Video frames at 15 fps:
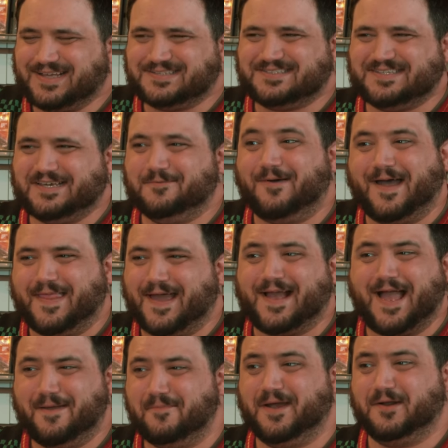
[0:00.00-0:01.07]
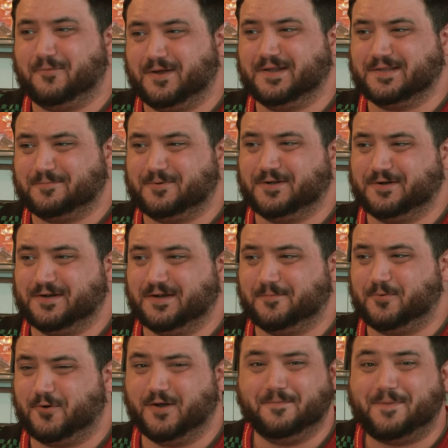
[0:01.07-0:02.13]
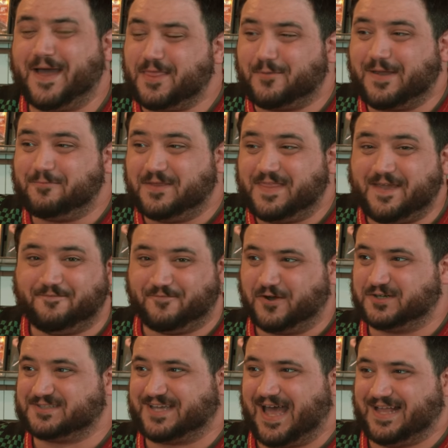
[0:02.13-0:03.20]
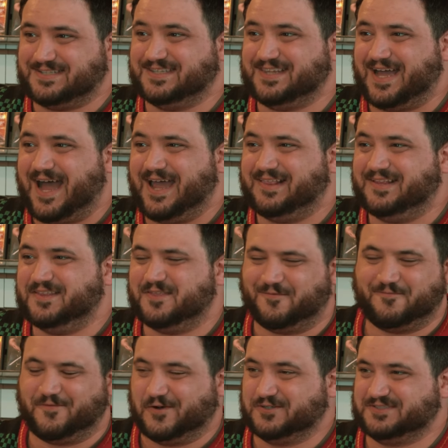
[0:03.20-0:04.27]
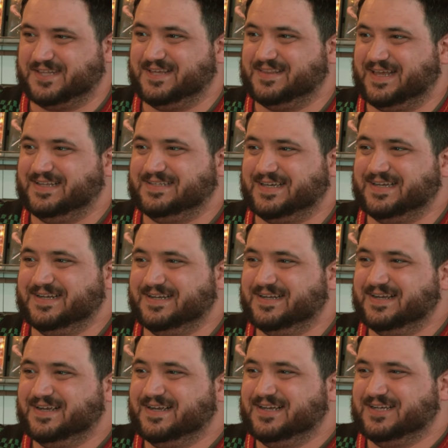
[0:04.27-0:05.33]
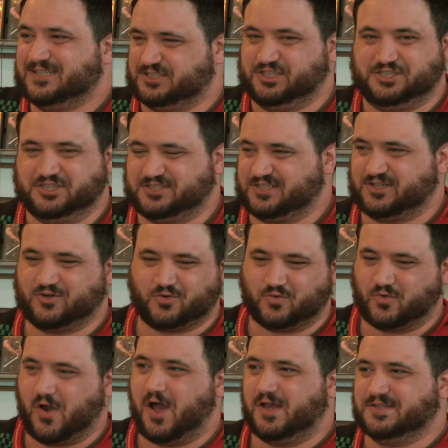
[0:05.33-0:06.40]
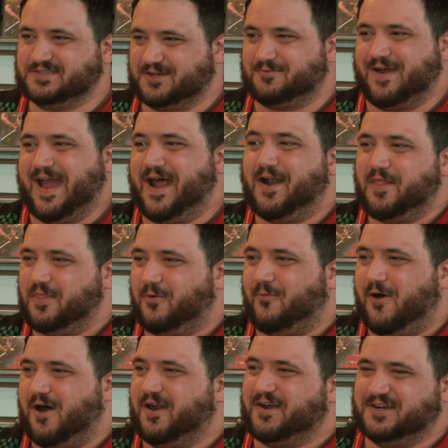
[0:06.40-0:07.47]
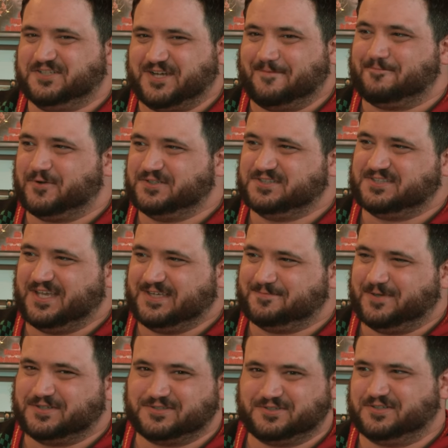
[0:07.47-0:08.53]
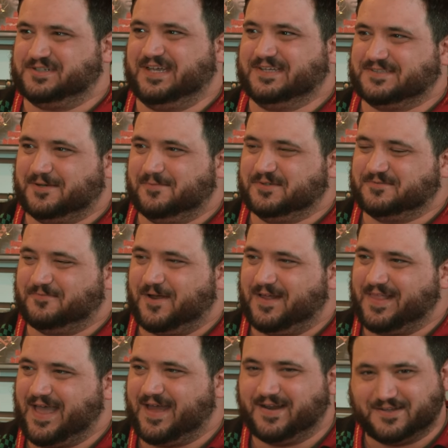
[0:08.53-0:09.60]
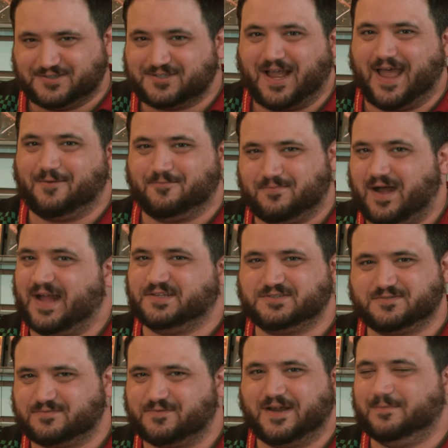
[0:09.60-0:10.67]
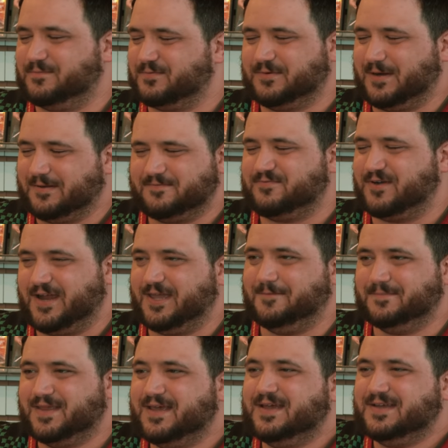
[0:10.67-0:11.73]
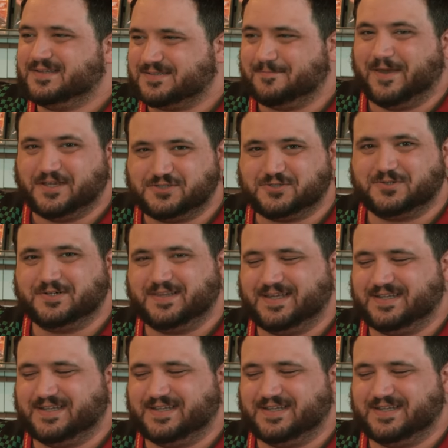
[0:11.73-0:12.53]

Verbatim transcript: could see why that guy might have wanted to put her in a porn. By the way, when they first got to the island, the first thing they did, she just crawls around on the water. Jeff Bridges takes pictures. Her tits almost fall out. And I watched frame for a frame to make sure